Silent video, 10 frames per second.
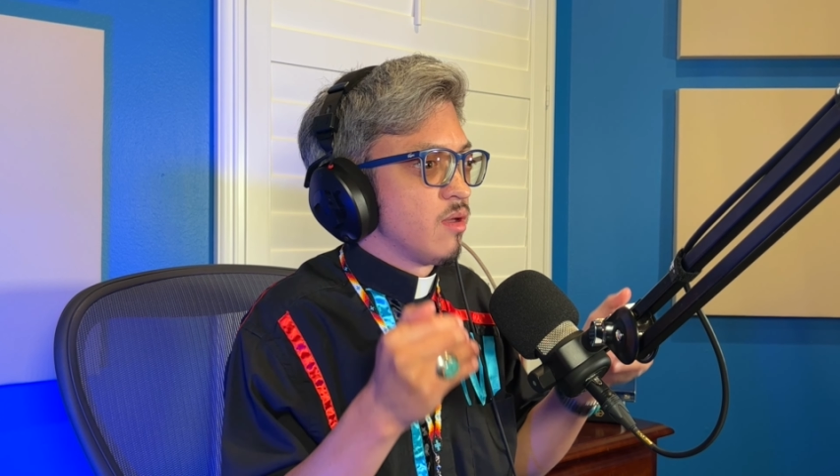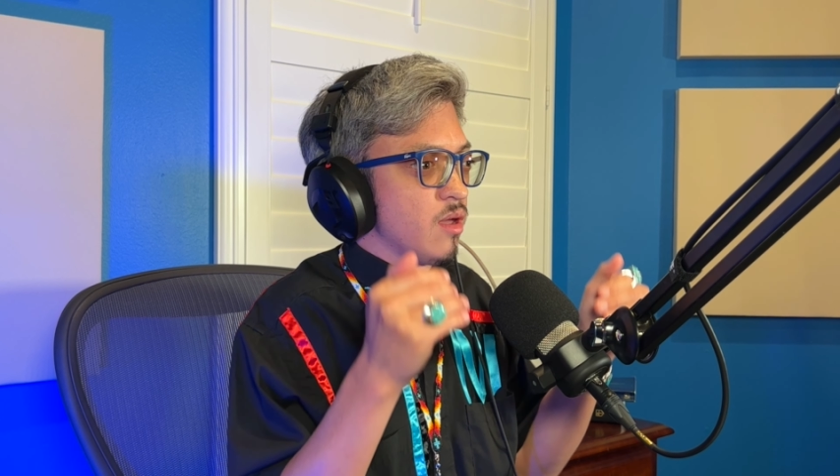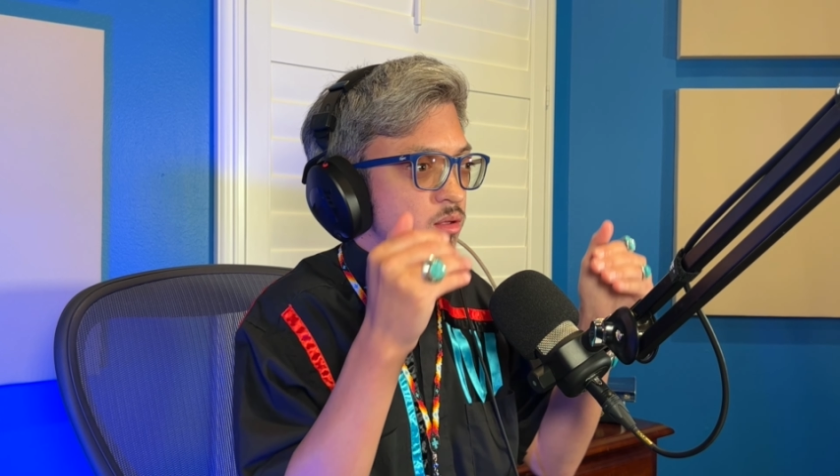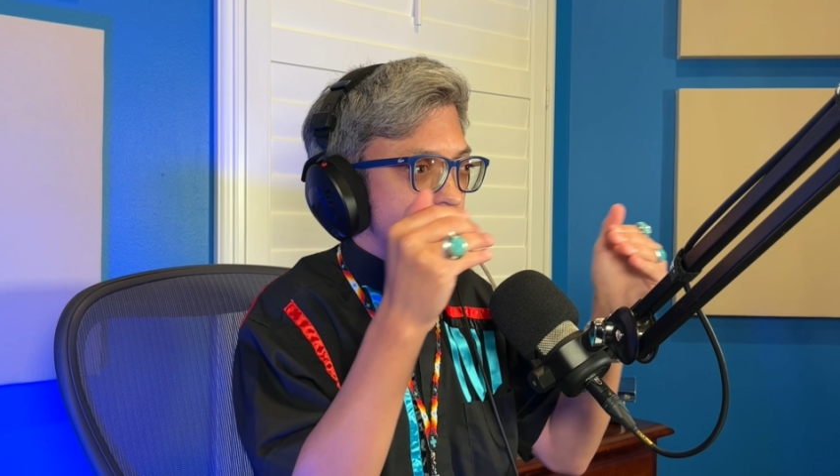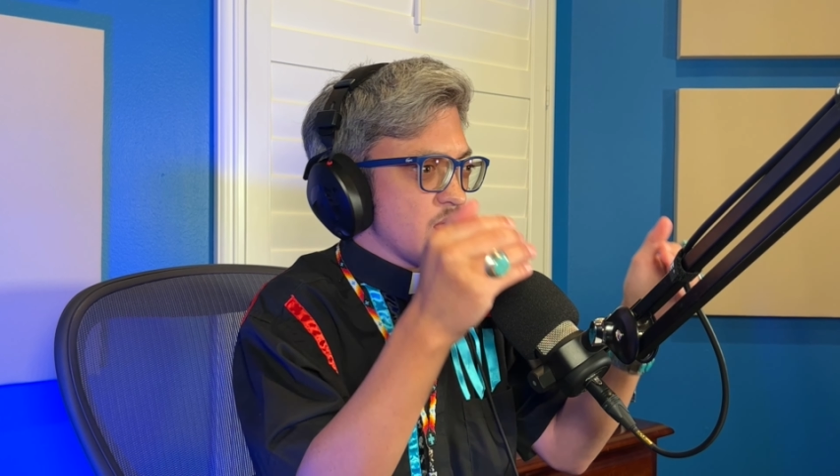
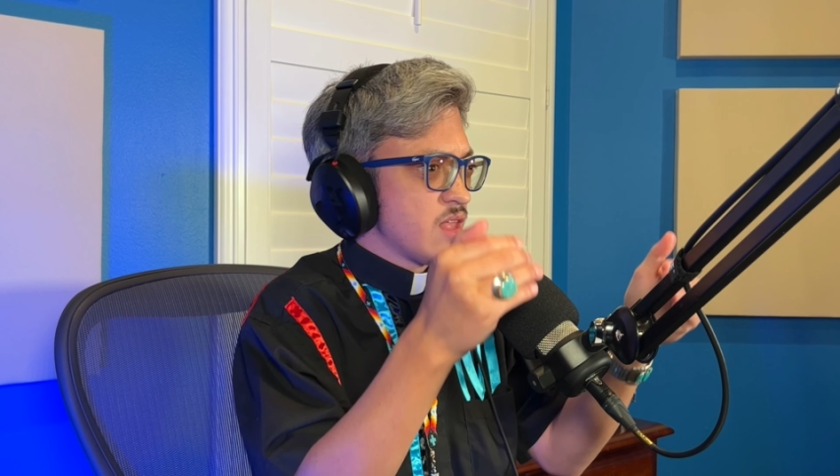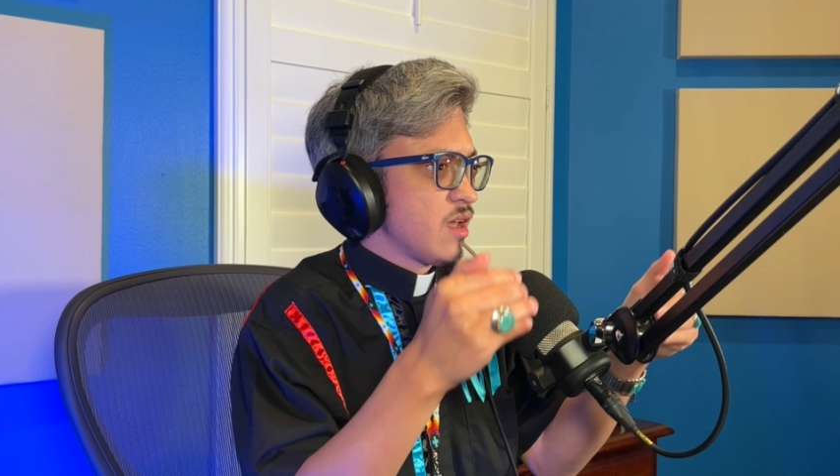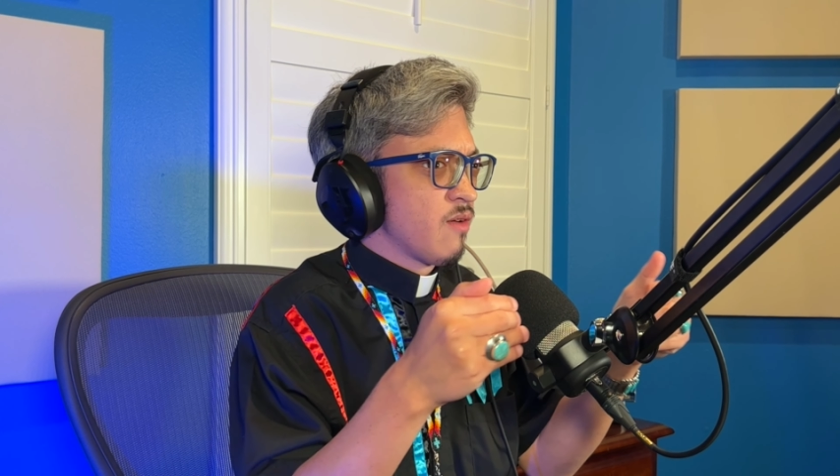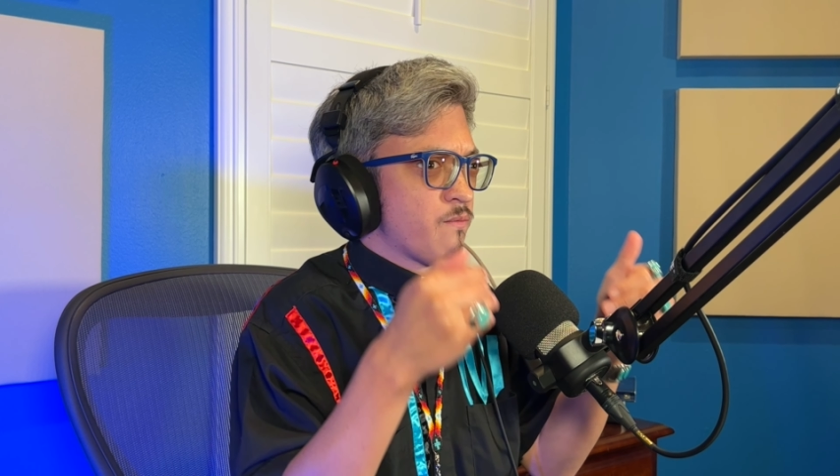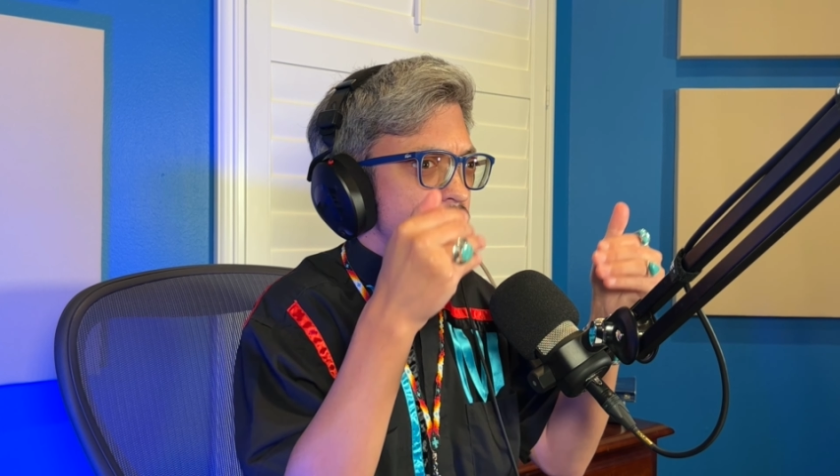And I
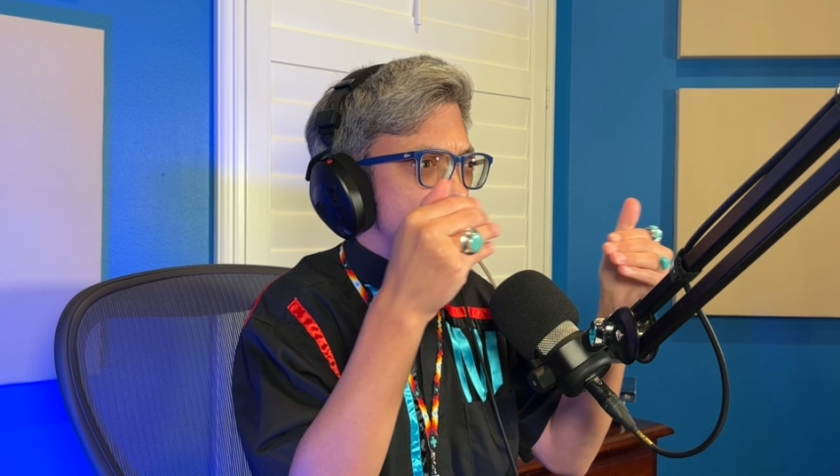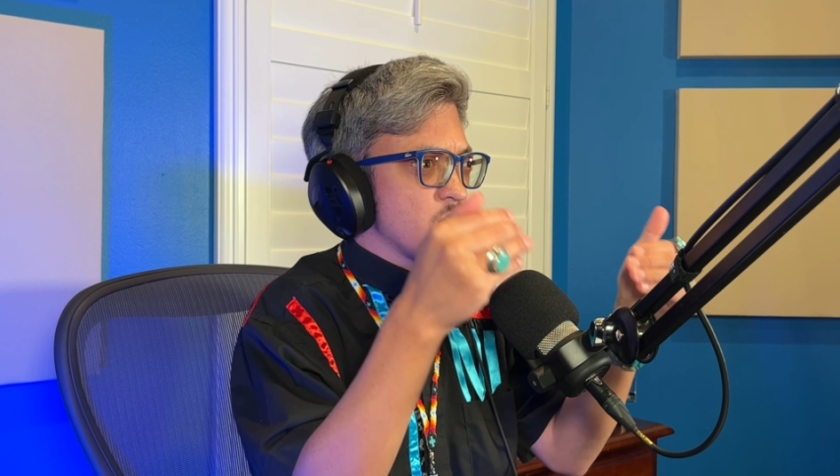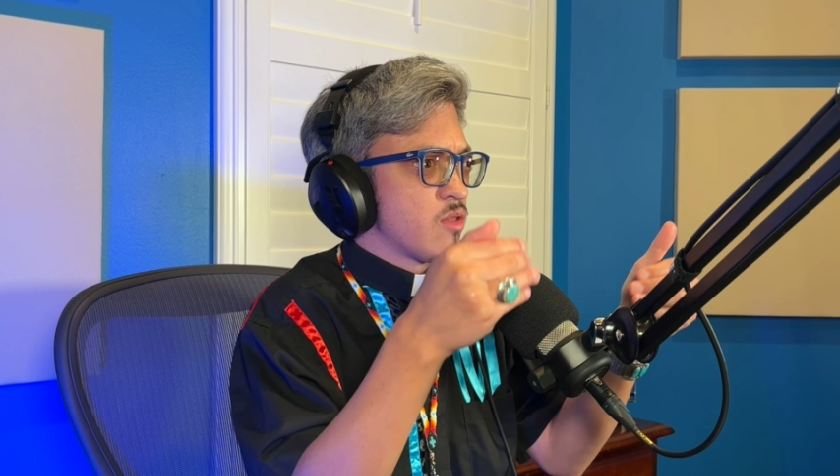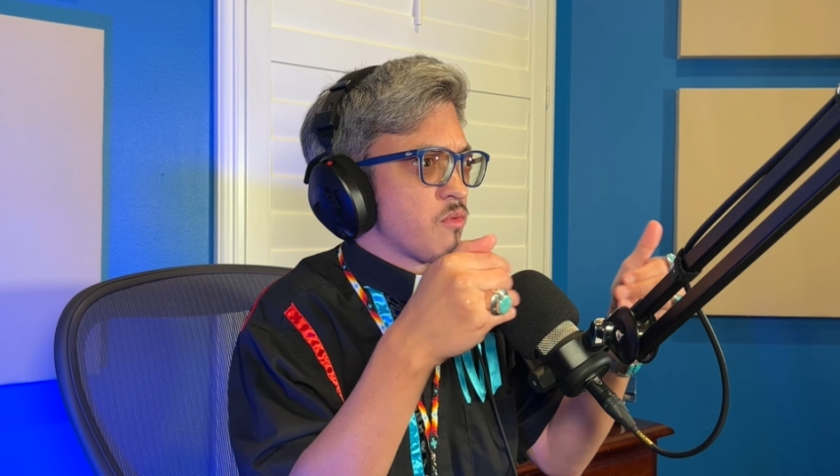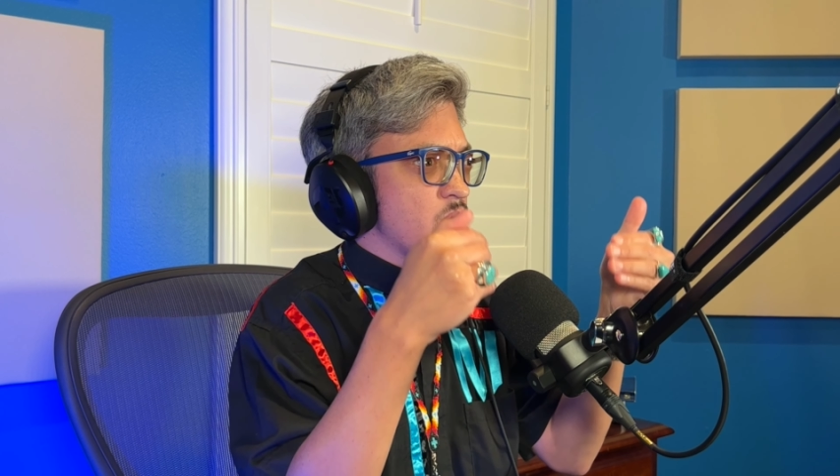think it first
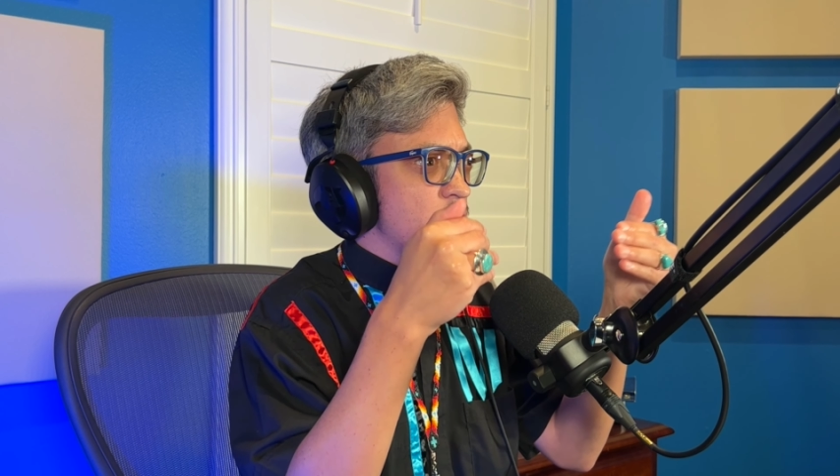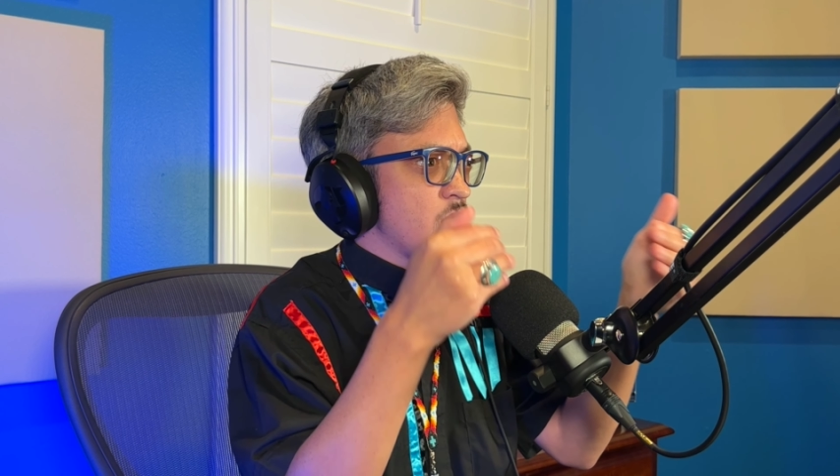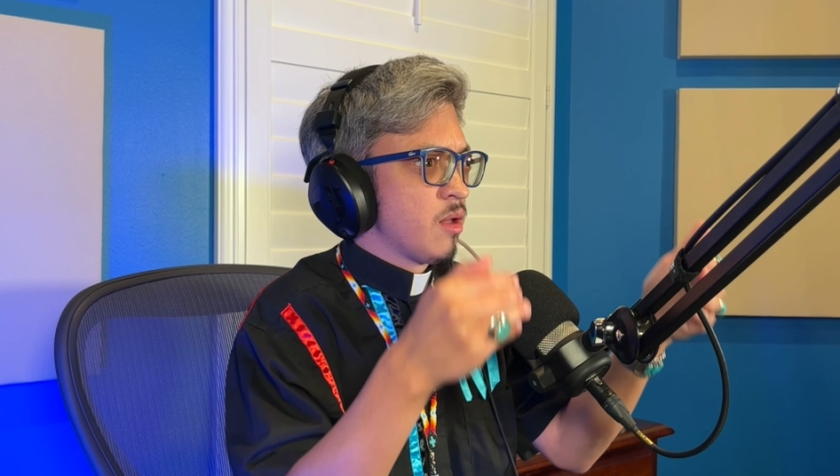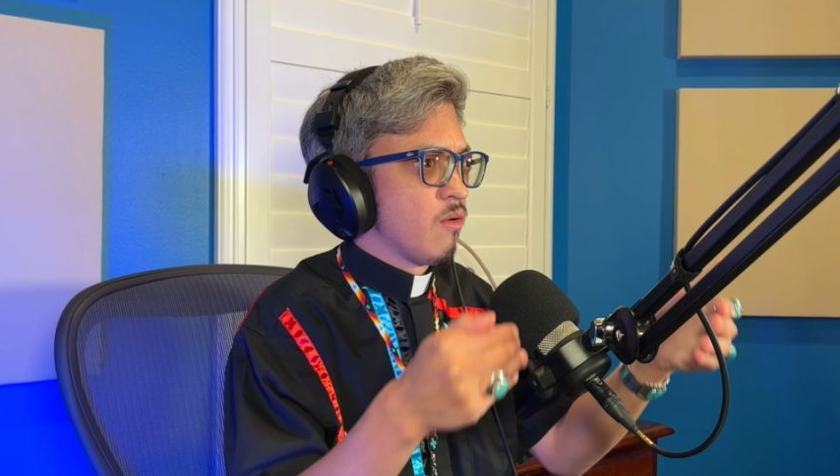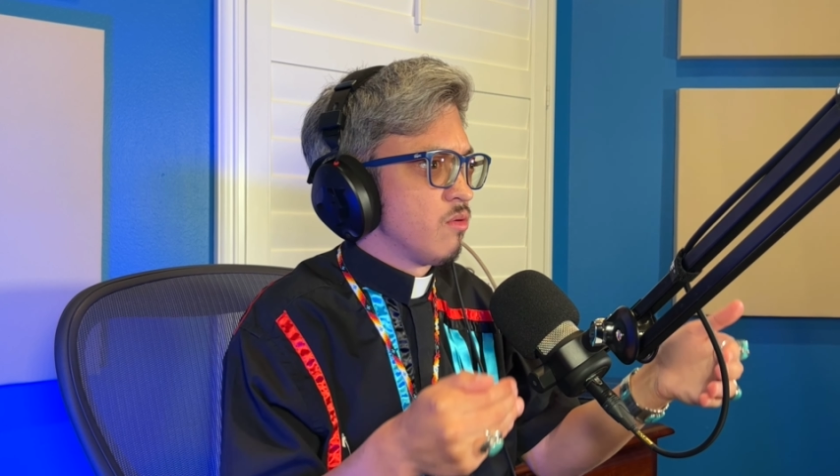starts with
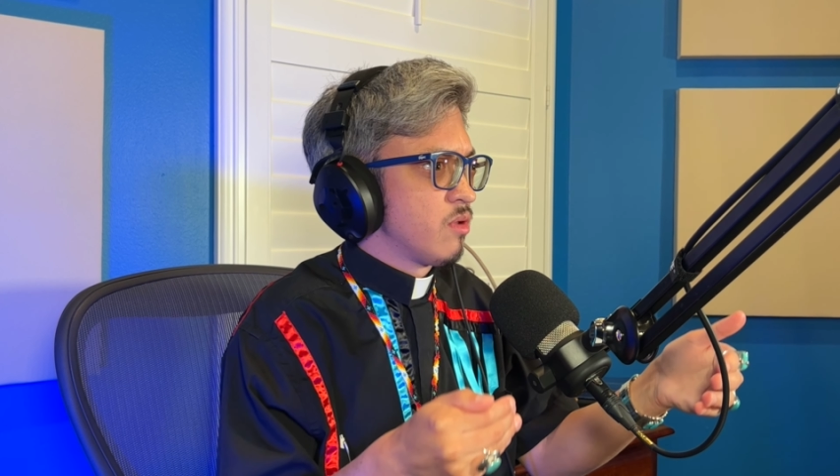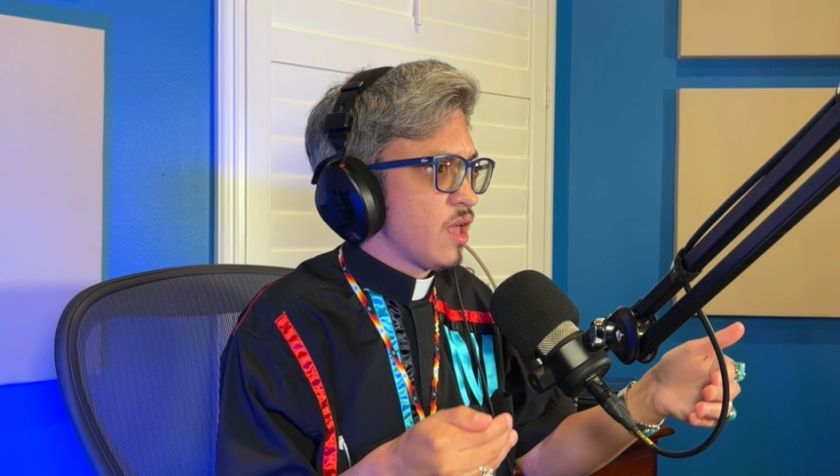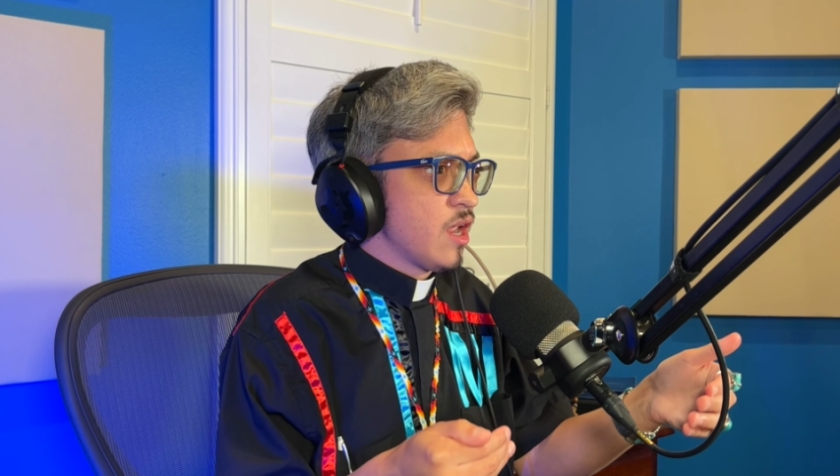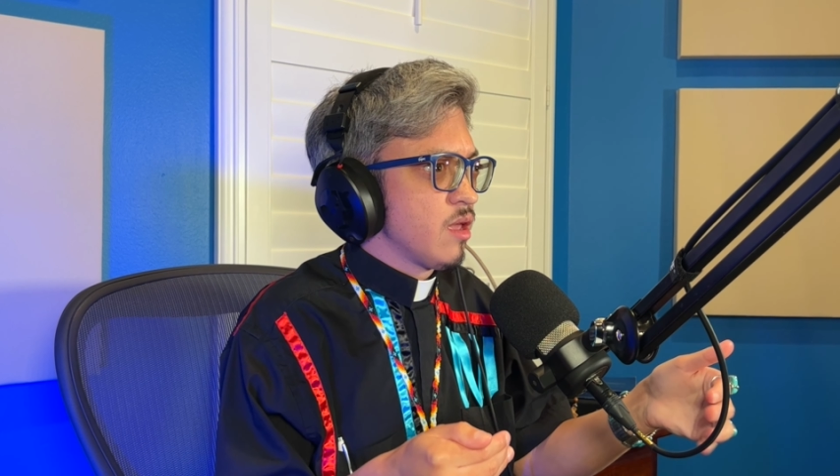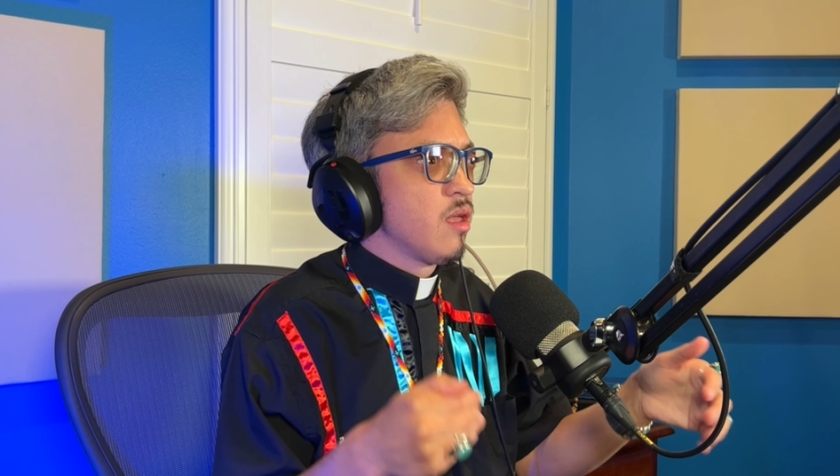an old
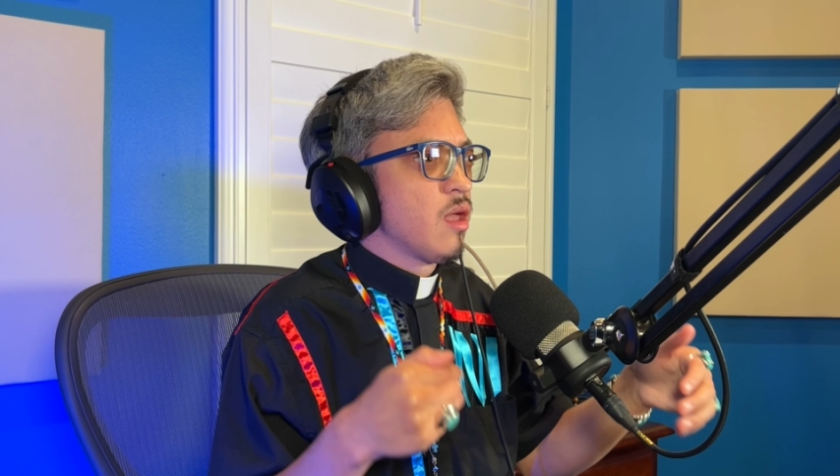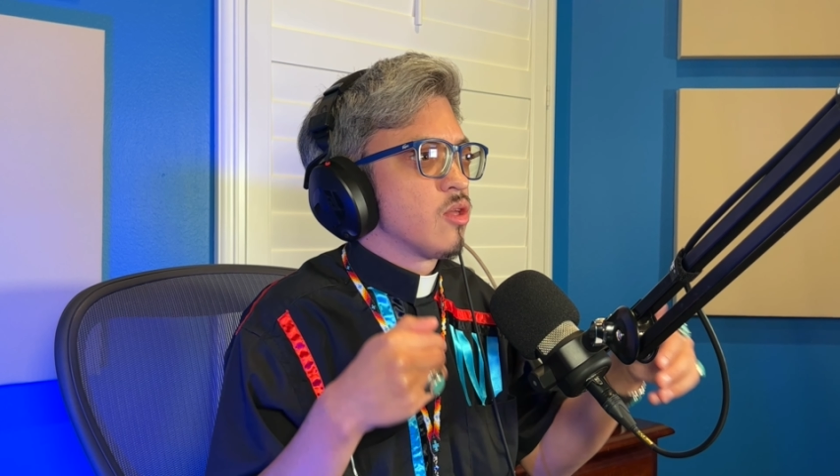lady,